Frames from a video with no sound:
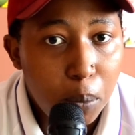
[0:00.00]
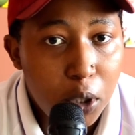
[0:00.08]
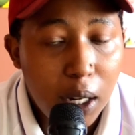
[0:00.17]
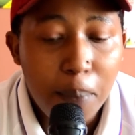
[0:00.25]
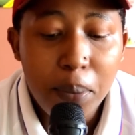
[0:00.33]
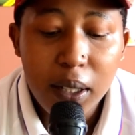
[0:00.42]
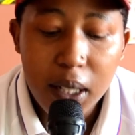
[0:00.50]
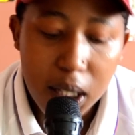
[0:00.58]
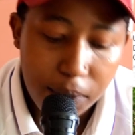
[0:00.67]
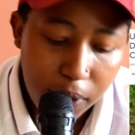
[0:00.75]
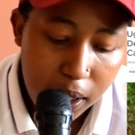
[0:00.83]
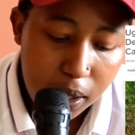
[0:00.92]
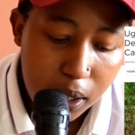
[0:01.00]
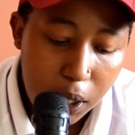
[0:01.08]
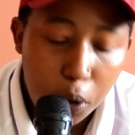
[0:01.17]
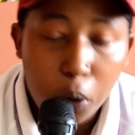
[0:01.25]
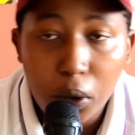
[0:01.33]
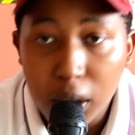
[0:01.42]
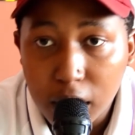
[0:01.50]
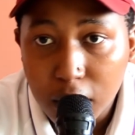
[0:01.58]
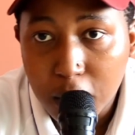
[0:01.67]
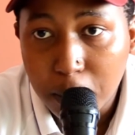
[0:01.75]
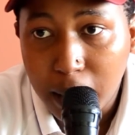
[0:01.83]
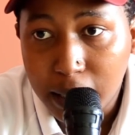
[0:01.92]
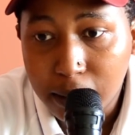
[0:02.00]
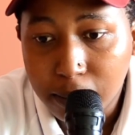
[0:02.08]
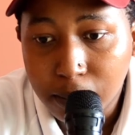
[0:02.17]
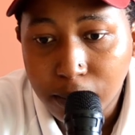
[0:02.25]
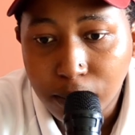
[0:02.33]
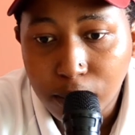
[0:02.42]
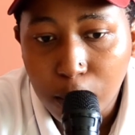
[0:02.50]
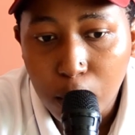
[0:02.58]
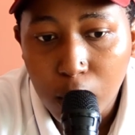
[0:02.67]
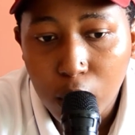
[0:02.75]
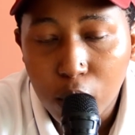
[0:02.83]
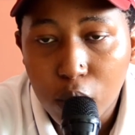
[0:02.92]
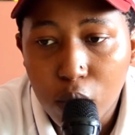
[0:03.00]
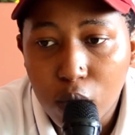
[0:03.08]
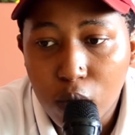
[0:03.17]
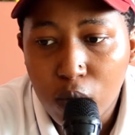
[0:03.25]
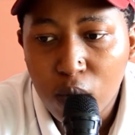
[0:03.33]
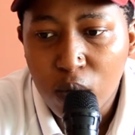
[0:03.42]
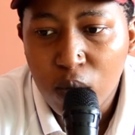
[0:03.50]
jumping his fence and holding this man to,